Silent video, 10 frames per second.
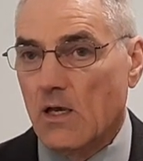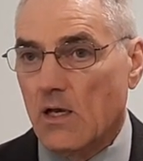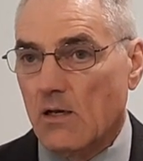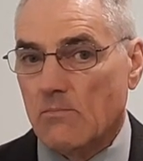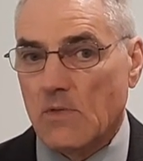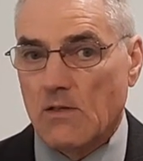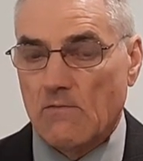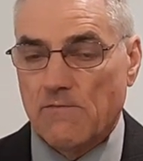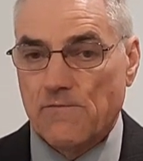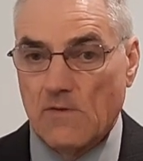Um,
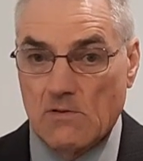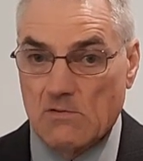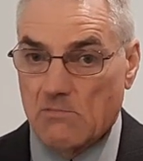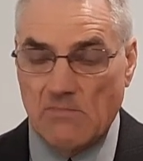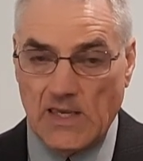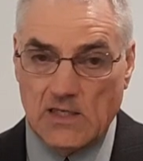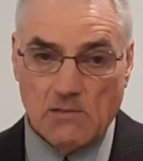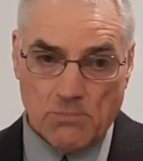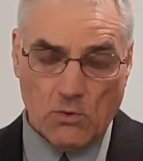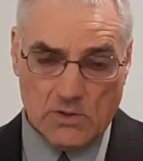make it
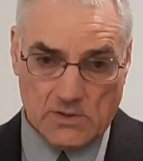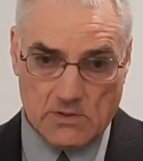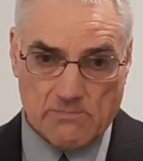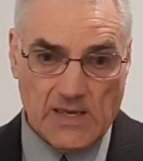important.